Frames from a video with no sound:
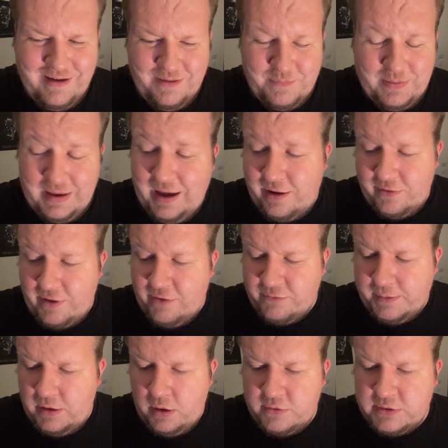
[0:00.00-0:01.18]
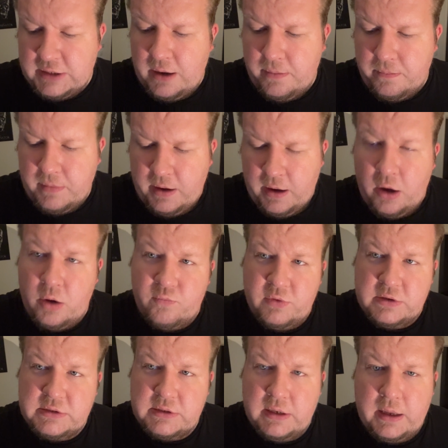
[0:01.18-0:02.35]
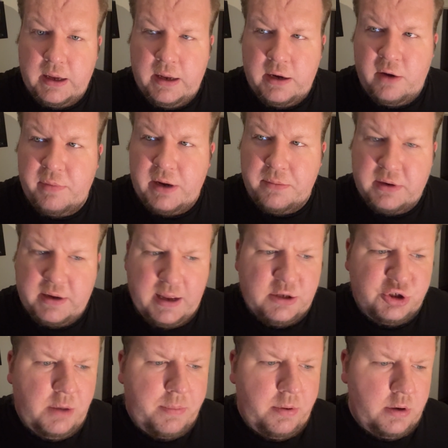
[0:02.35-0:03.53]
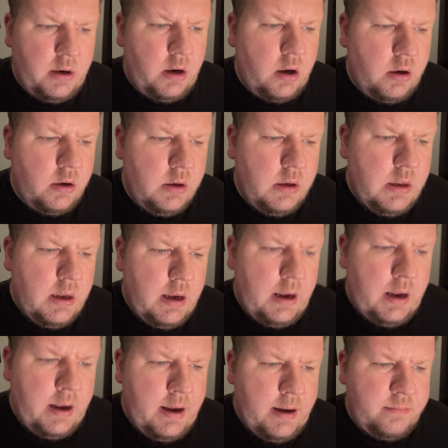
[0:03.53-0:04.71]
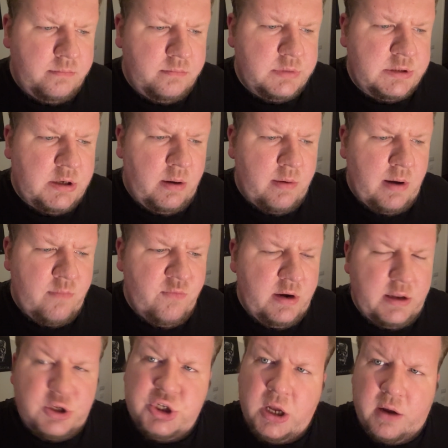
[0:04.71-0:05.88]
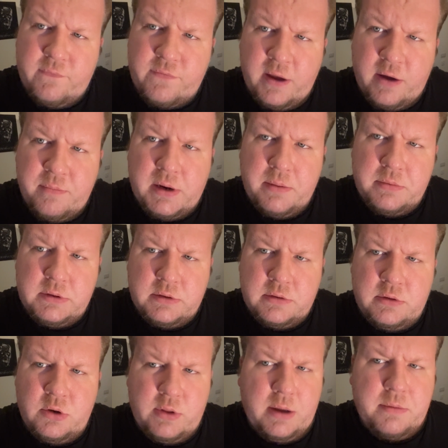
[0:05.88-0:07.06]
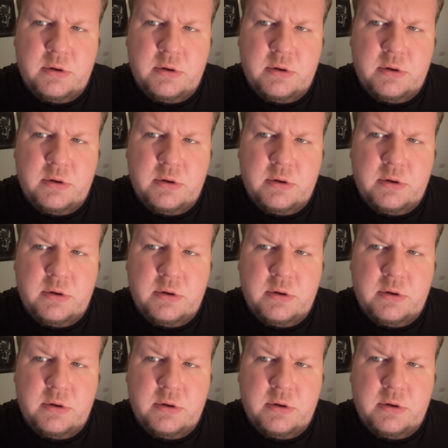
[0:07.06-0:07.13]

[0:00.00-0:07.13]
But yeah, I've spent a lot of time at home recently and I've been able to catch up on a lot. So I'm really chuffed that I've been able to do that,